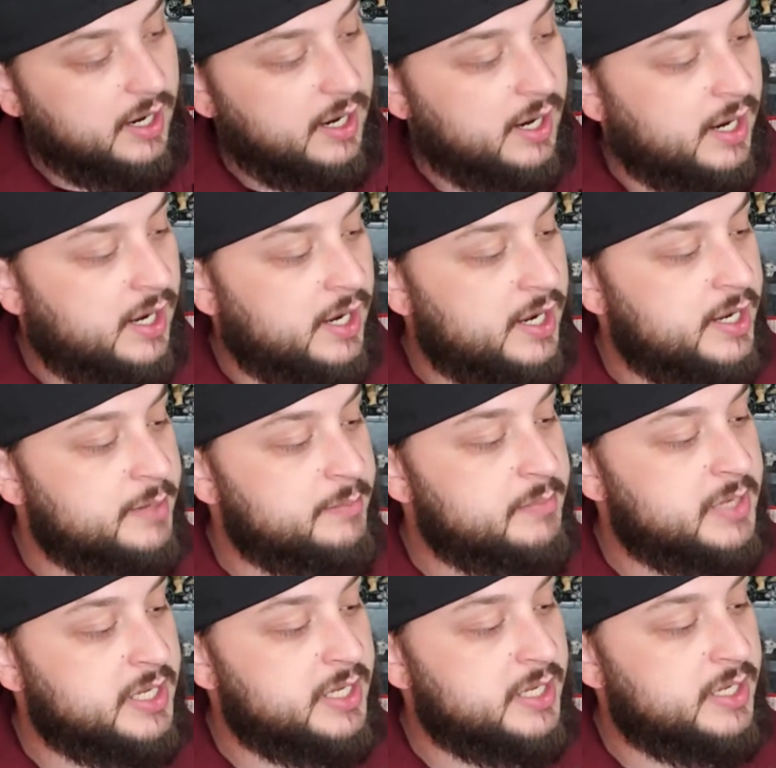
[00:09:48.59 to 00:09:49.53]

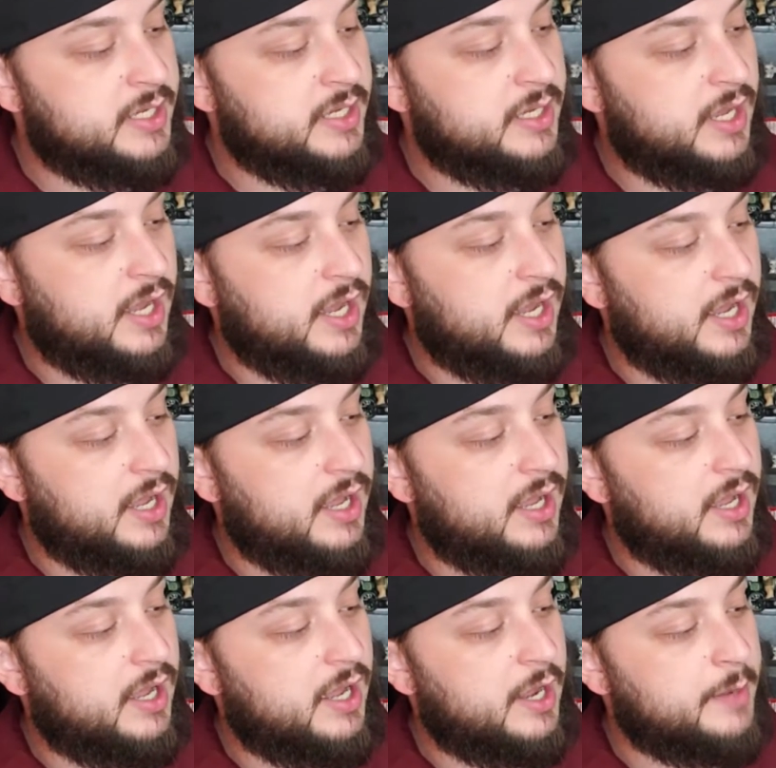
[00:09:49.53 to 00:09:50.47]
I'm
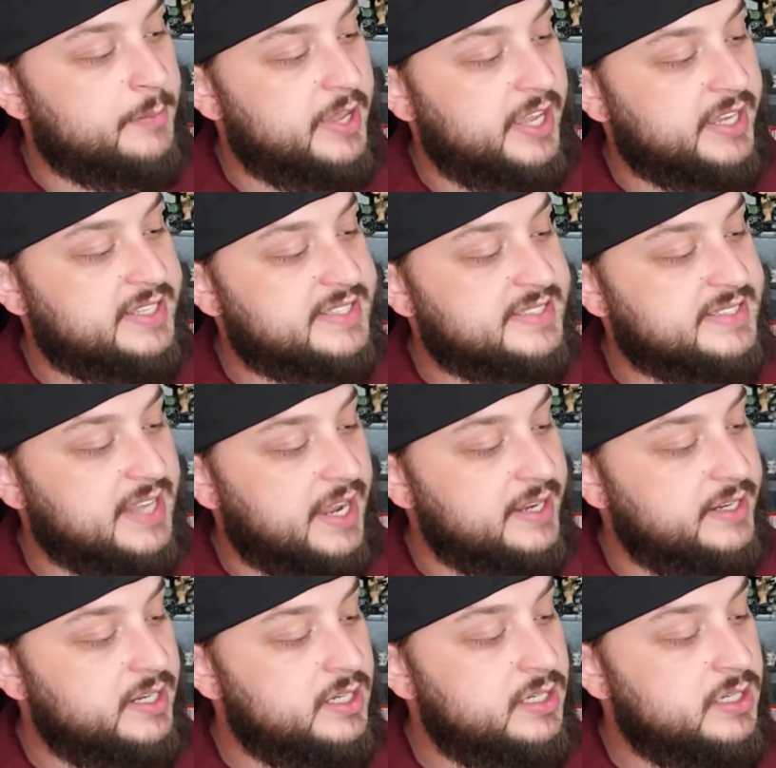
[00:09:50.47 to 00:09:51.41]

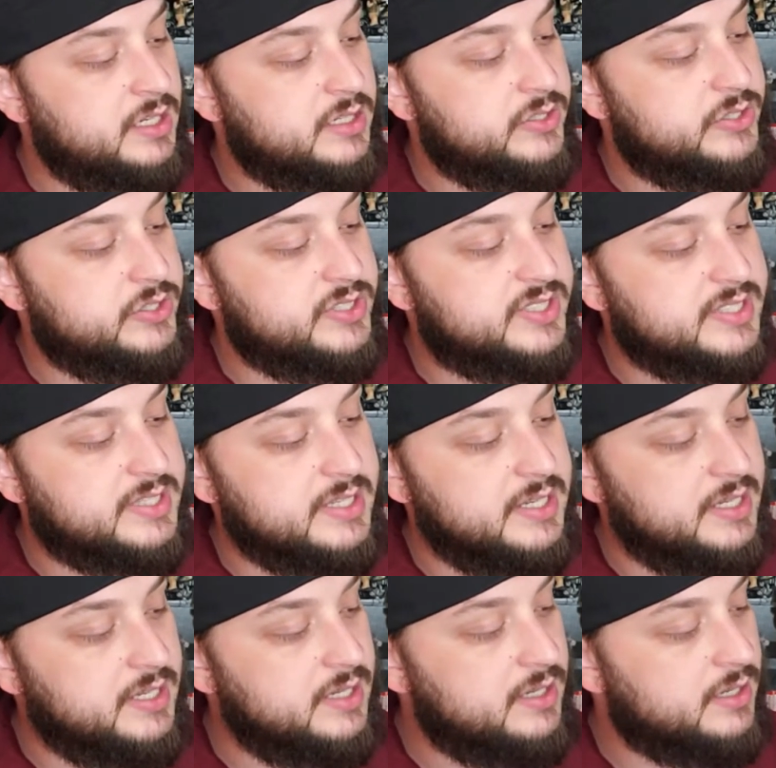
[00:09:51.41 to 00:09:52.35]
excited to
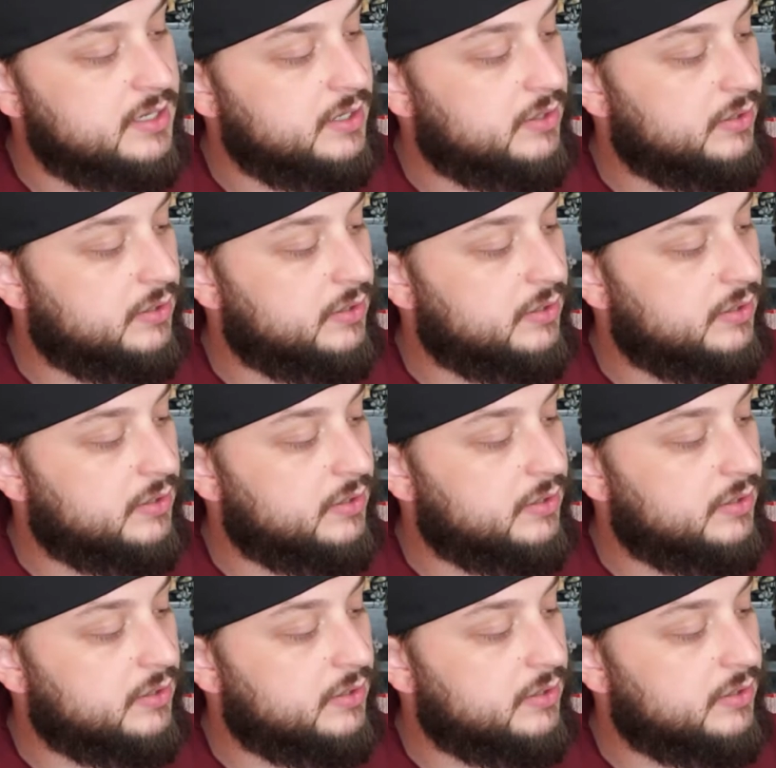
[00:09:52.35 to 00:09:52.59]
see